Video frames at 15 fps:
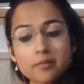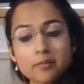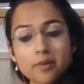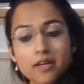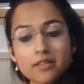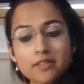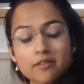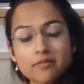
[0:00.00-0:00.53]

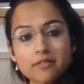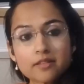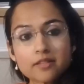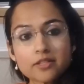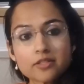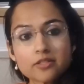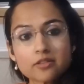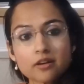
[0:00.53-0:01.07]
my
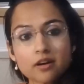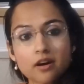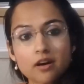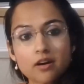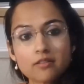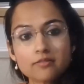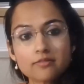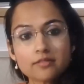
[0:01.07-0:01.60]
definition
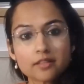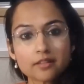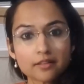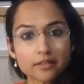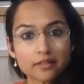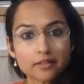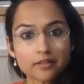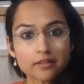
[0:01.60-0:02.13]
of a
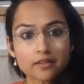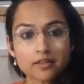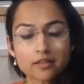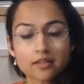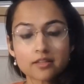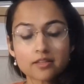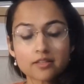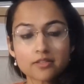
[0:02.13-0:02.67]
leader
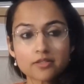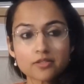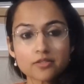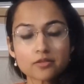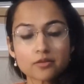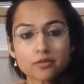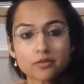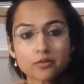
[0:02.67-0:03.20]
is
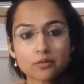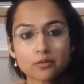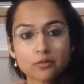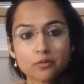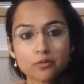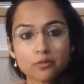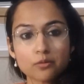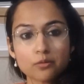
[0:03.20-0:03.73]

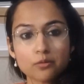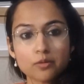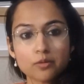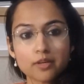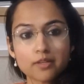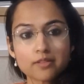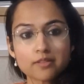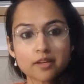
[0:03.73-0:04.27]
who
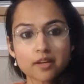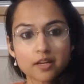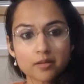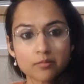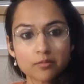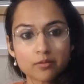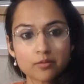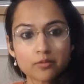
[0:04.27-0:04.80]
is
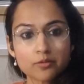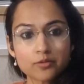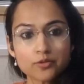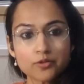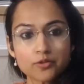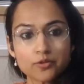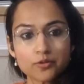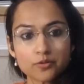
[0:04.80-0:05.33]
able
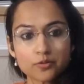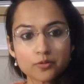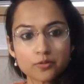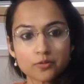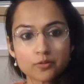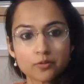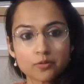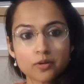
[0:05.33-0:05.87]

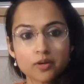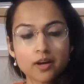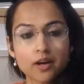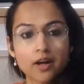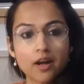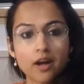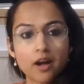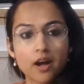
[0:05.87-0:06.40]
to
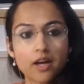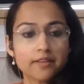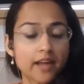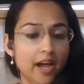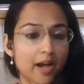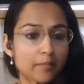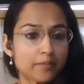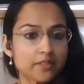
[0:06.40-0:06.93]

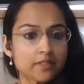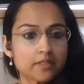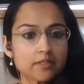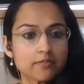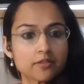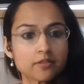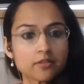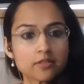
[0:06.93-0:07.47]
adapt in
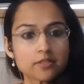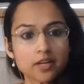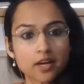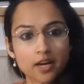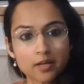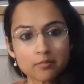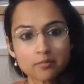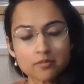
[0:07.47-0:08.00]
difficult
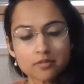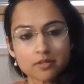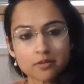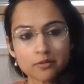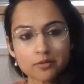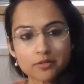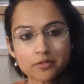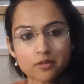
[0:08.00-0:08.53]
times and
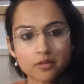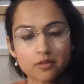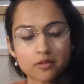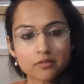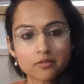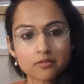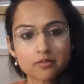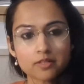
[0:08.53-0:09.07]

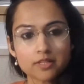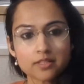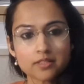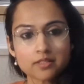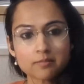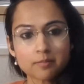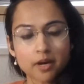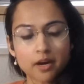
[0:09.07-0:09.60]
also
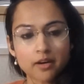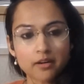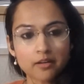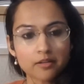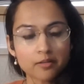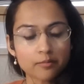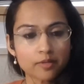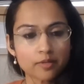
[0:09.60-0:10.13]
inspire
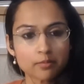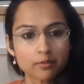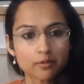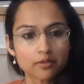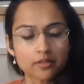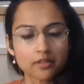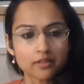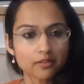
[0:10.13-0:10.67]
the people
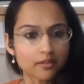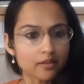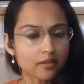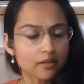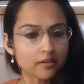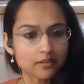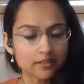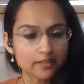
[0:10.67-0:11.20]
that
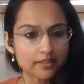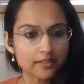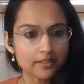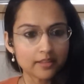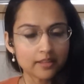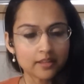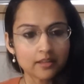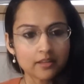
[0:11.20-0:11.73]
they're
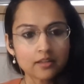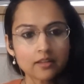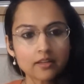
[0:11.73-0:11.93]
leading